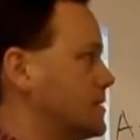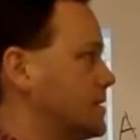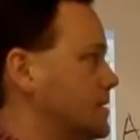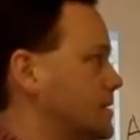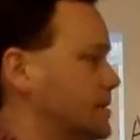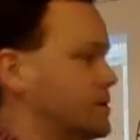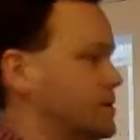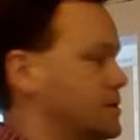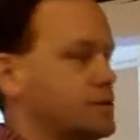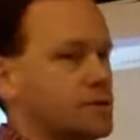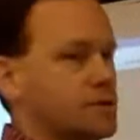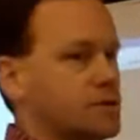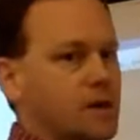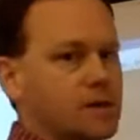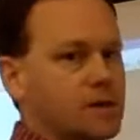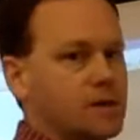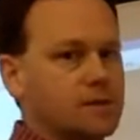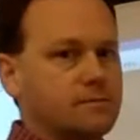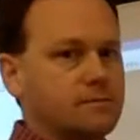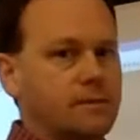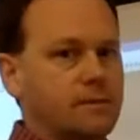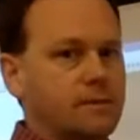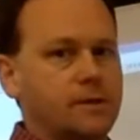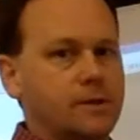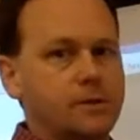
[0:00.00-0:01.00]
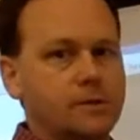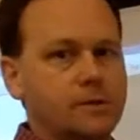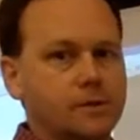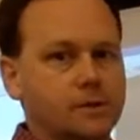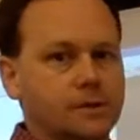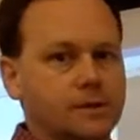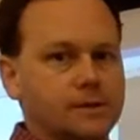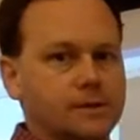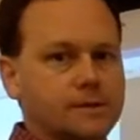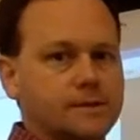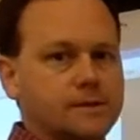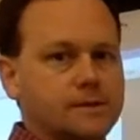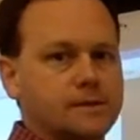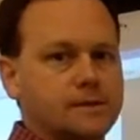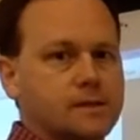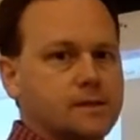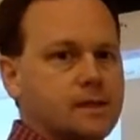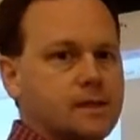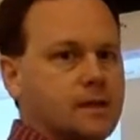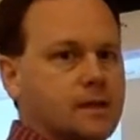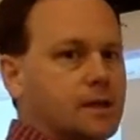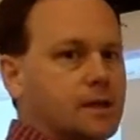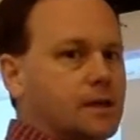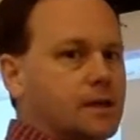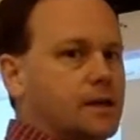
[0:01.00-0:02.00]
and 6 neutrons in my nucleus.
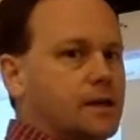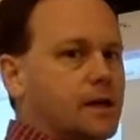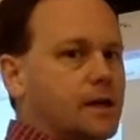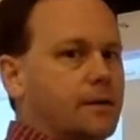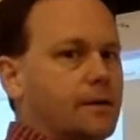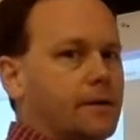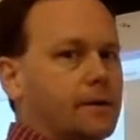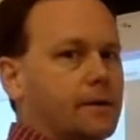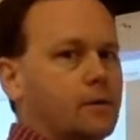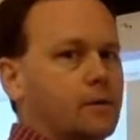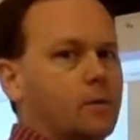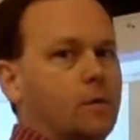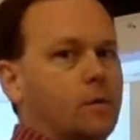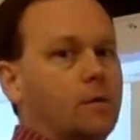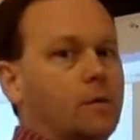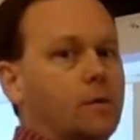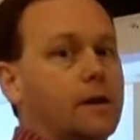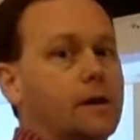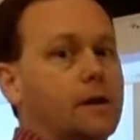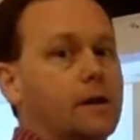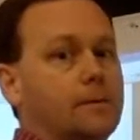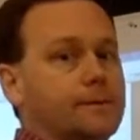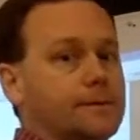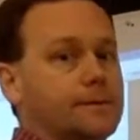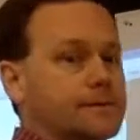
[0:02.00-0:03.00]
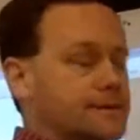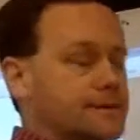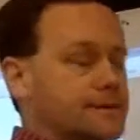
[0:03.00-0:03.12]
And you're like, well, what element